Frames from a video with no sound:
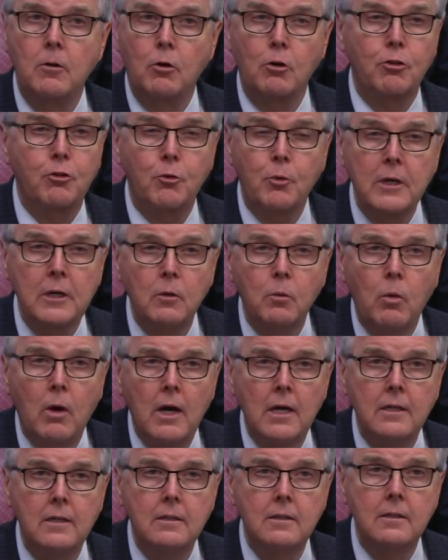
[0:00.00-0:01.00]
or 3 to
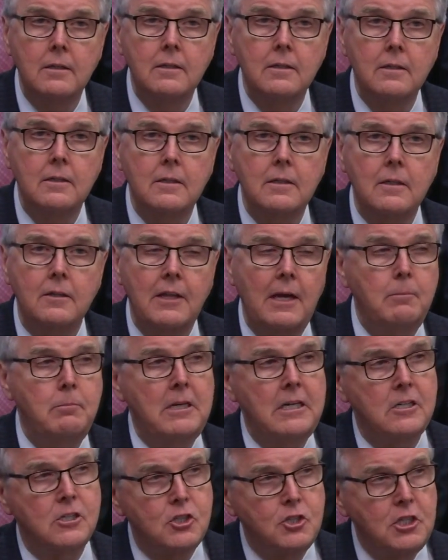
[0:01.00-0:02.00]
1, that
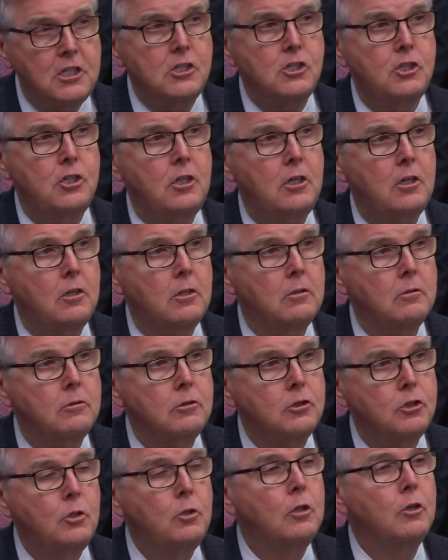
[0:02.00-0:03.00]
means this year
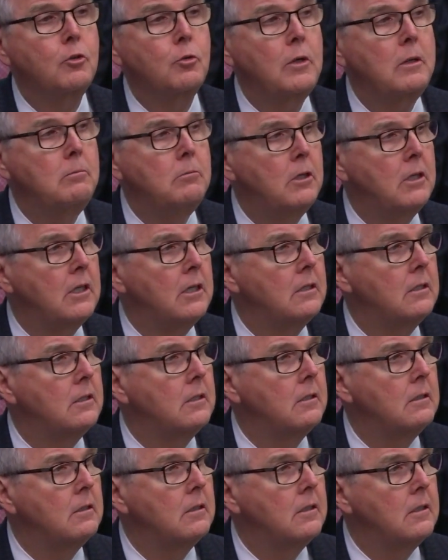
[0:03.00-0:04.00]
2 to 3 million
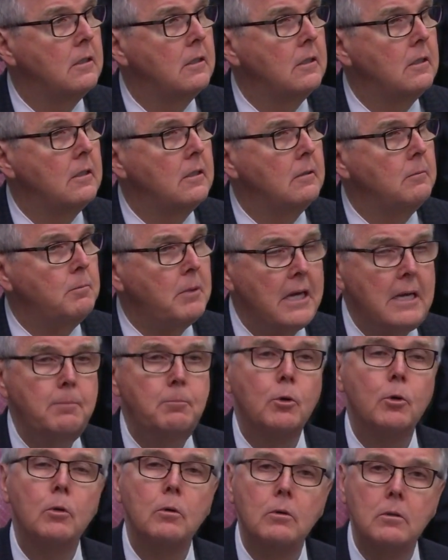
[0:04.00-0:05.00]

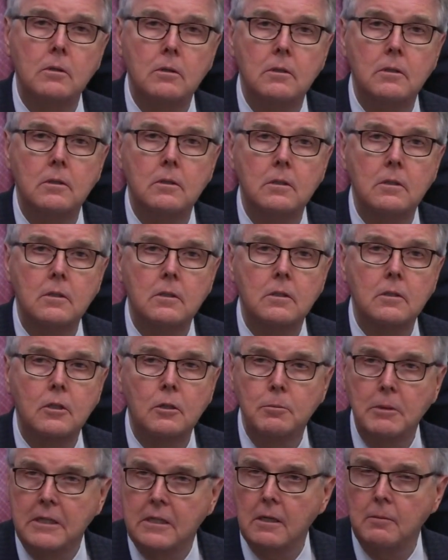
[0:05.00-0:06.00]
people
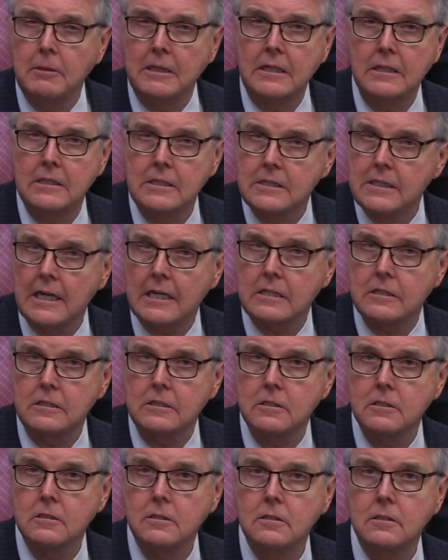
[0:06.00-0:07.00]
could be coming into
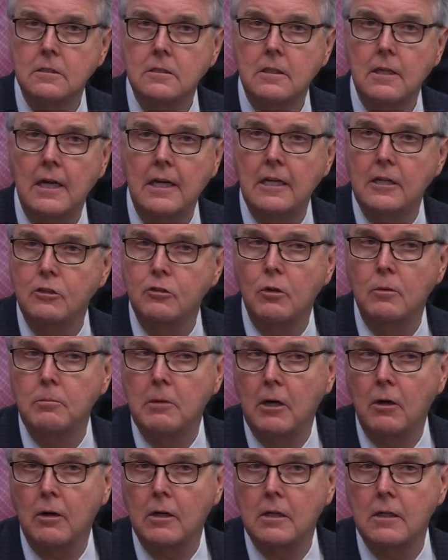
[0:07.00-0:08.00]
Texas and into
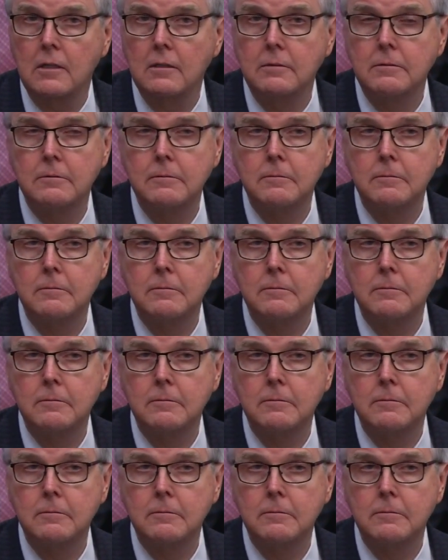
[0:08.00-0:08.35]
America.